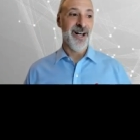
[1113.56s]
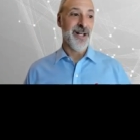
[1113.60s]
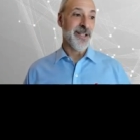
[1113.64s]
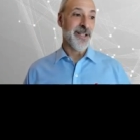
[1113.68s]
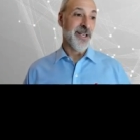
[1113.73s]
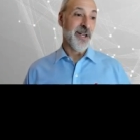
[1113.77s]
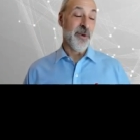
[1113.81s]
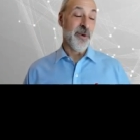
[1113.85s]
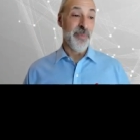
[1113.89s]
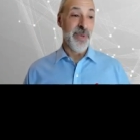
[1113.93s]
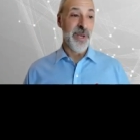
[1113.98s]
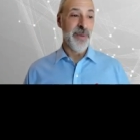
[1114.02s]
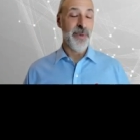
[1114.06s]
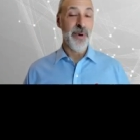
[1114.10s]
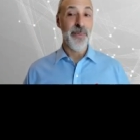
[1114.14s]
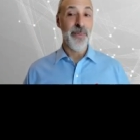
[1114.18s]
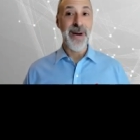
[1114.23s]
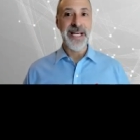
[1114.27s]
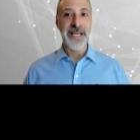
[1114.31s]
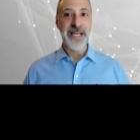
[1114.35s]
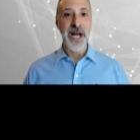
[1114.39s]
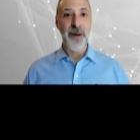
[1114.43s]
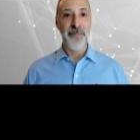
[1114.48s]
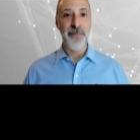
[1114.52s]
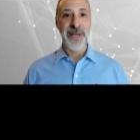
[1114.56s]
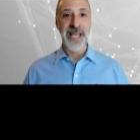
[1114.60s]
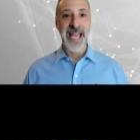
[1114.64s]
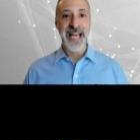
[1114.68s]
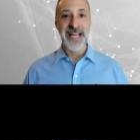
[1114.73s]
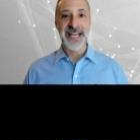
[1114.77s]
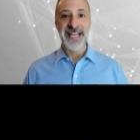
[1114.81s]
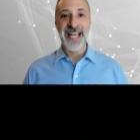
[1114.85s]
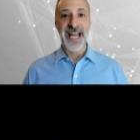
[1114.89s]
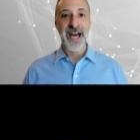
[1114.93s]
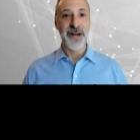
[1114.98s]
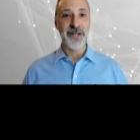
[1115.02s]
you know, people might not be
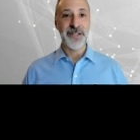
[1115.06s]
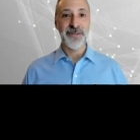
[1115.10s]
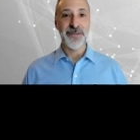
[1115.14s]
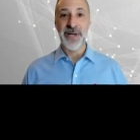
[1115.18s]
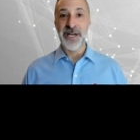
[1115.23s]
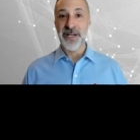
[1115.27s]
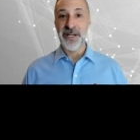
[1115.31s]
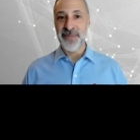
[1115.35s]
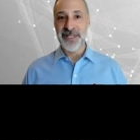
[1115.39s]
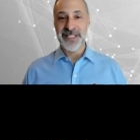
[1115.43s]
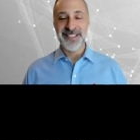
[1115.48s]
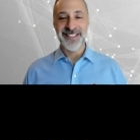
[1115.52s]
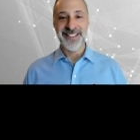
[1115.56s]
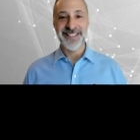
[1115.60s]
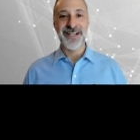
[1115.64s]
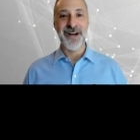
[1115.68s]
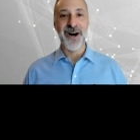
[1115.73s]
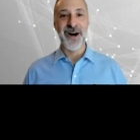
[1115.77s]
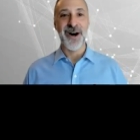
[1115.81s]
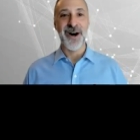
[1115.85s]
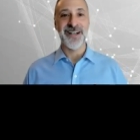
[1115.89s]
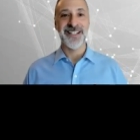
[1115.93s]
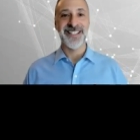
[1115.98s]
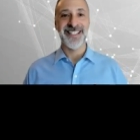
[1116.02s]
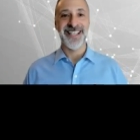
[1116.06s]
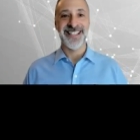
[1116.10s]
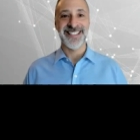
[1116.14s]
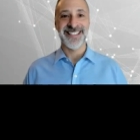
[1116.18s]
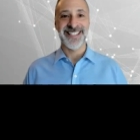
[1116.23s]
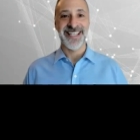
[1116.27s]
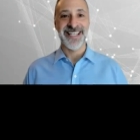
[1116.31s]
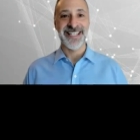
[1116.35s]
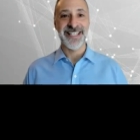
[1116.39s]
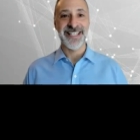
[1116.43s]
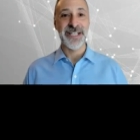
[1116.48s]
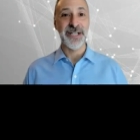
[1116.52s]
handing out as many business cards as
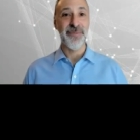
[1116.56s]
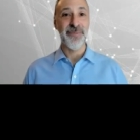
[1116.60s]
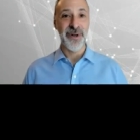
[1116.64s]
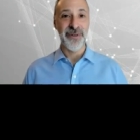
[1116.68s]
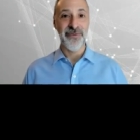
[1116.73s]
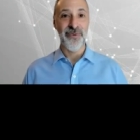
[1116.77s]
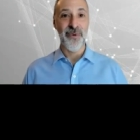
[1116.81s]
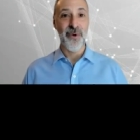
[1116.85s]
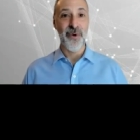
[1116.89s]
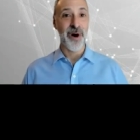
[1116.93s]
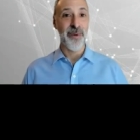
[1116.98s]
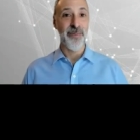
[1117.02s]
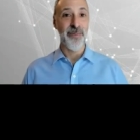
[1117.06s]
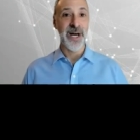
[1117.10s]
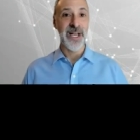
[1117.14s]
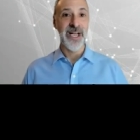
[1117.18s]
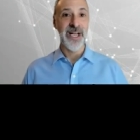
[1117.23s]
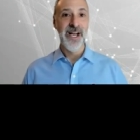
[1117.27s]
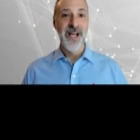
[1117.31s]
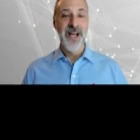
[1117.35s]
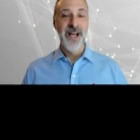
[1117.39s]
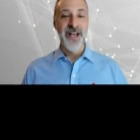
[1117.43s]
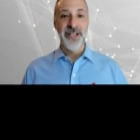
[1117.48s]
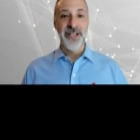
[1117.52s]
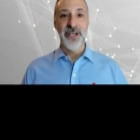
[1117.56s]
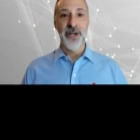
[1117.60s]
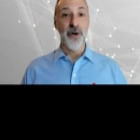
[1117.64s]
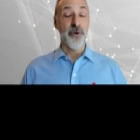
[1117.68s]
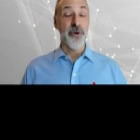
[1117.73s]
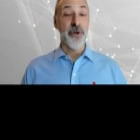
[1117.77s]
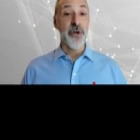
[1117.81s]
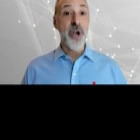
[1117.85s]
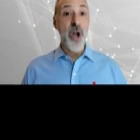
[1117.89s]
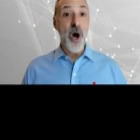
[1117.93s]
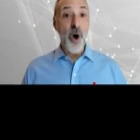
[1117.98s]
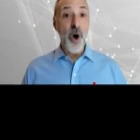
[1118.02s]
they did before, but, you know,
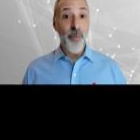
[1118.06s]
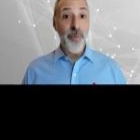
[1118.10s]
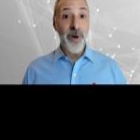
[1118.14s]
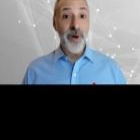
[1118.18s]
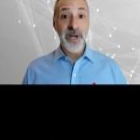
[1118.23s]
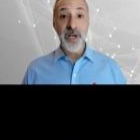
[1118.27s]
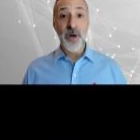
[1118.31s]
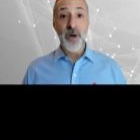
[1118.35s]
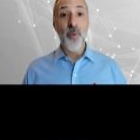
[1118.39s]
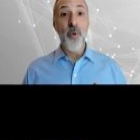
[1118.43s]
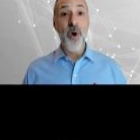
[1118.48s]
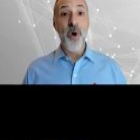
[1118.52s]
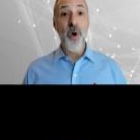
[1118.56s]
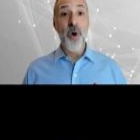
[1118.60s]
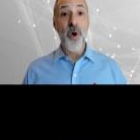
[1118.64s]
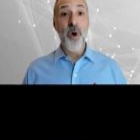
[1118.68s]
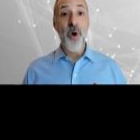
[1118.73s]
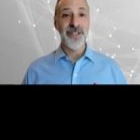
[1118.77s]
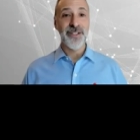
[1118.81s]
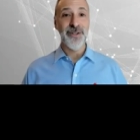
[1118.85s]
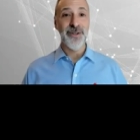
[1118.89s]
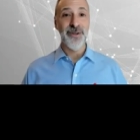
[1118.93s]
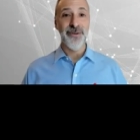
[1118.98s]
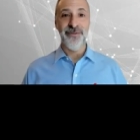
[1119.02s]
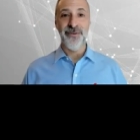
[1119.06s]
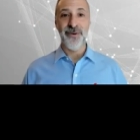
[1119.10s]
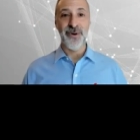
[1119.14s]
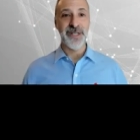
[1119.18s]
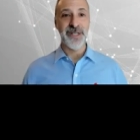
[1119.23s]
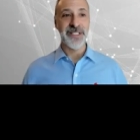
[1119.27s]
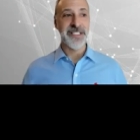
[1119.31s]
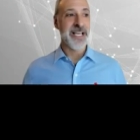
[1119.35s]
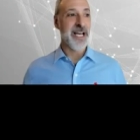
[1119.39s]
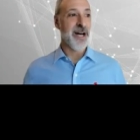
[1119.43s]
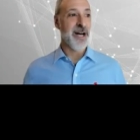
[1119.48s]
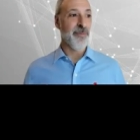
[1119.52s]
nobody wants to, for
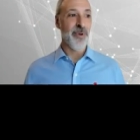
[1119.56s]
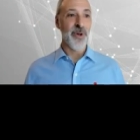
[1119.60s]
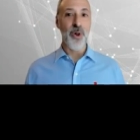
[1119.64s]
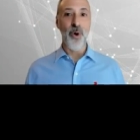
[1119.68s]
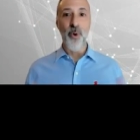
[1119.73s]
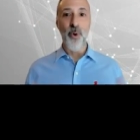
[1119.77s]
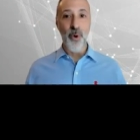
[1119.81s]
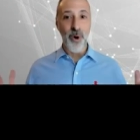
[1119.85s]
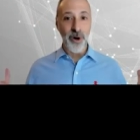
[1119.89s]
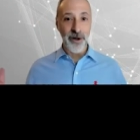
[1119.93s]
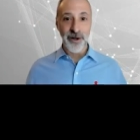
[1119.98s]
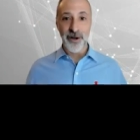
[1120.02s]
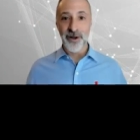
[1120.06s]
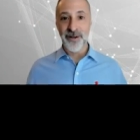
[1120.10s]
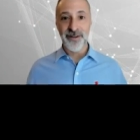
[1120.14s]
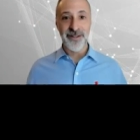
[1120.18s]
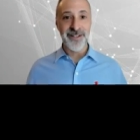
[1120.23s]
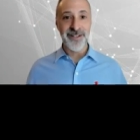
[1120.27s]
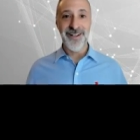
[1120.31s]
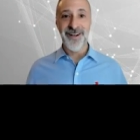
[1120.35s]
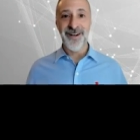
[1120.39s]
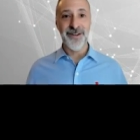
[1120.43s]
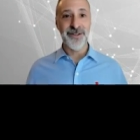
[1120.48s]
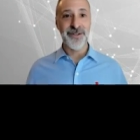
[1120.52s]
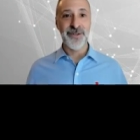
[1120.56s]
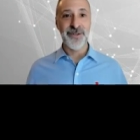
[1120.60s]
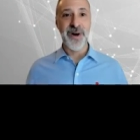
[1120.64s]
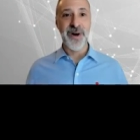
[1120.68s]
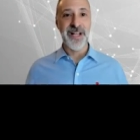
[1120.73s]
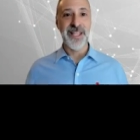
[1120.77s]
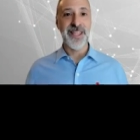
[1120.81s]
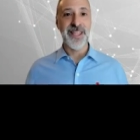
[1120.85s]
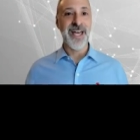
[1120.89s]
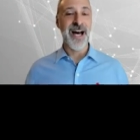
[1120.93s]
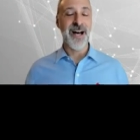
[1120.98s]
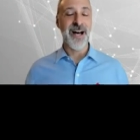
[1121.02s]
example, order, you know,
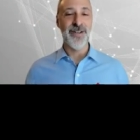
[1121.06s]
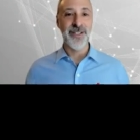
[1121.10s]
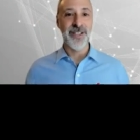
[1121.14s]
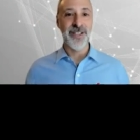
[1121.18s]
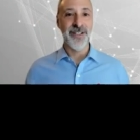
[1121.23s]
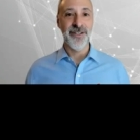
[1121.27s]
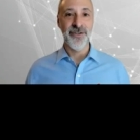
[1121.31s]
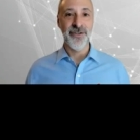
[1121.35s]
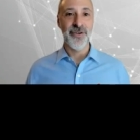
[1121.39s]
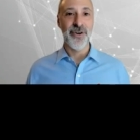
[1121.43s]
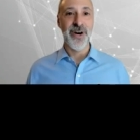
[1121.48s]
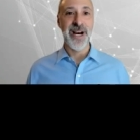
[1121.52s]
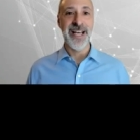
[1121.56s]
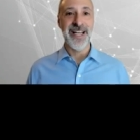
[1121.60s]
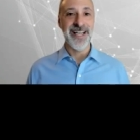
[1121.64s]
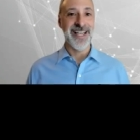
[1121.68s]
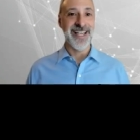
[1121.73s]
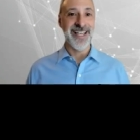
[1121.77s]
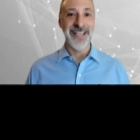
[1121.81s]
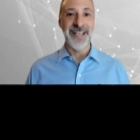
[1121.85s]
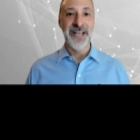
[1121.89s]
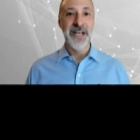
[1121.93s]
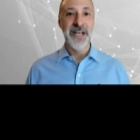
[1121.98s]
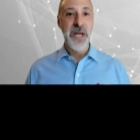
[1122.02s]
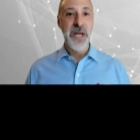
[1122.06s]
20,000 training